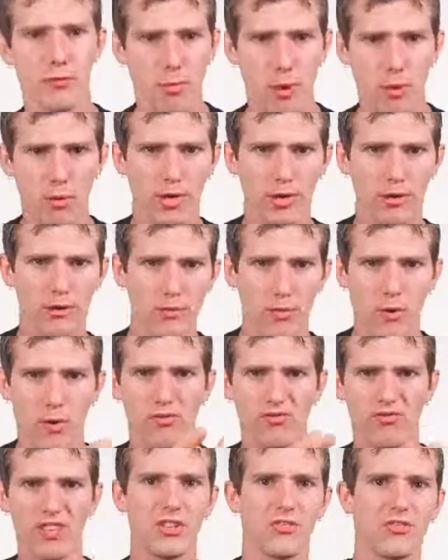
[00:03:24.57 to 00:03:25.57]
remote
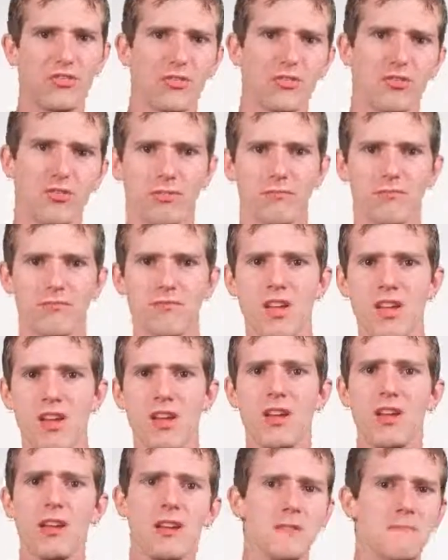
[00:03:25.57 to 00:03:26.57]
control features and
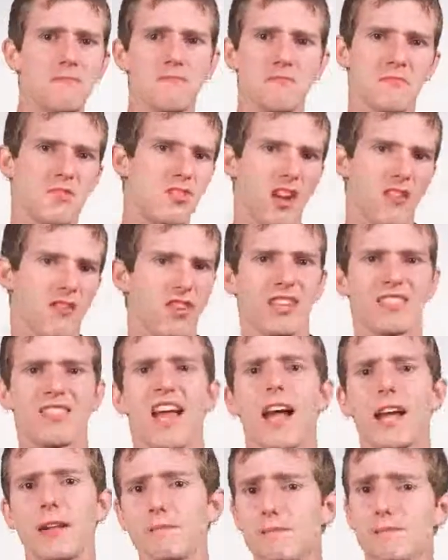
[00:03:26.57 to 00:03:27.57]
stuff like
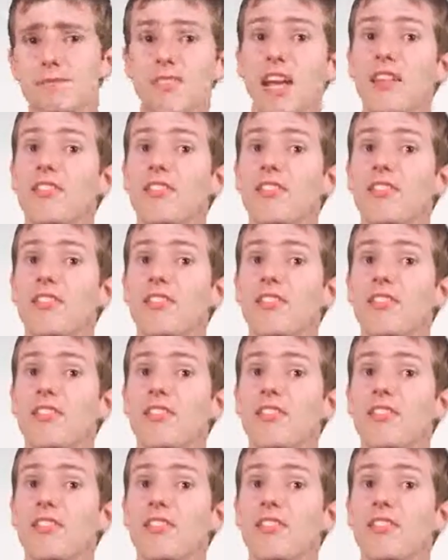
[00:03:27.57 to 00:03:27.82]
that.